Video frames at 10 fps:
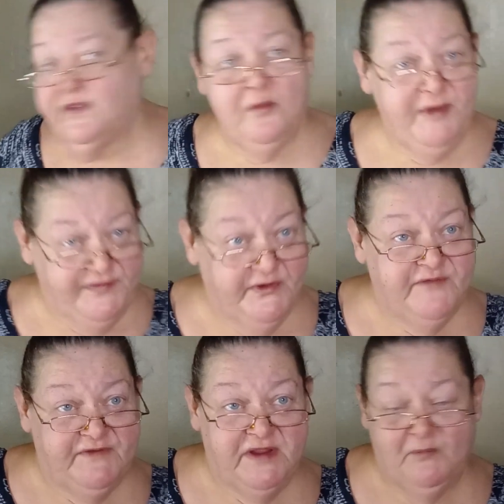there'll be three
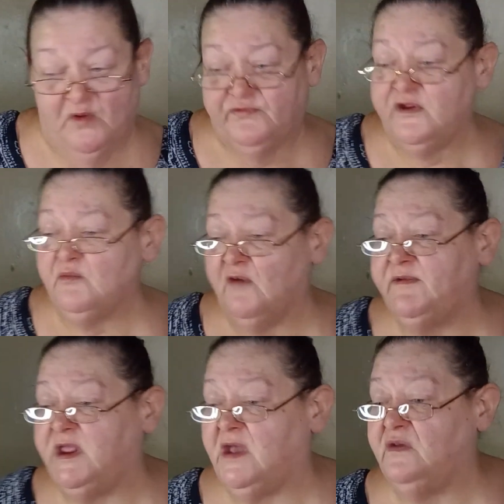video more, three more
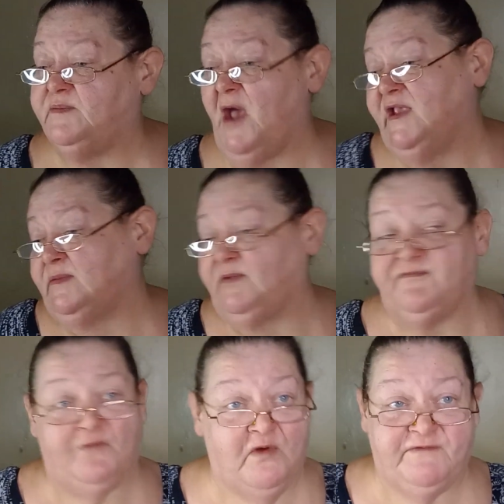videos, possibly
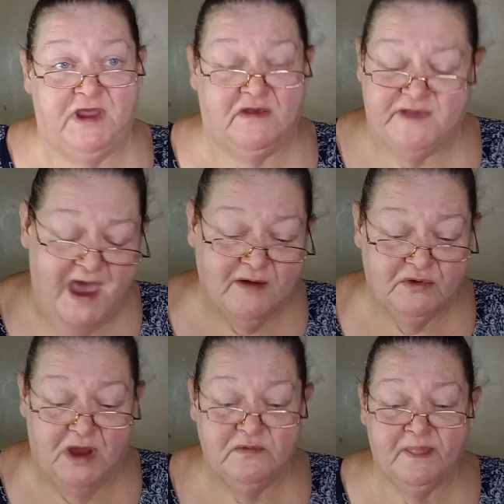four videos. I don't know.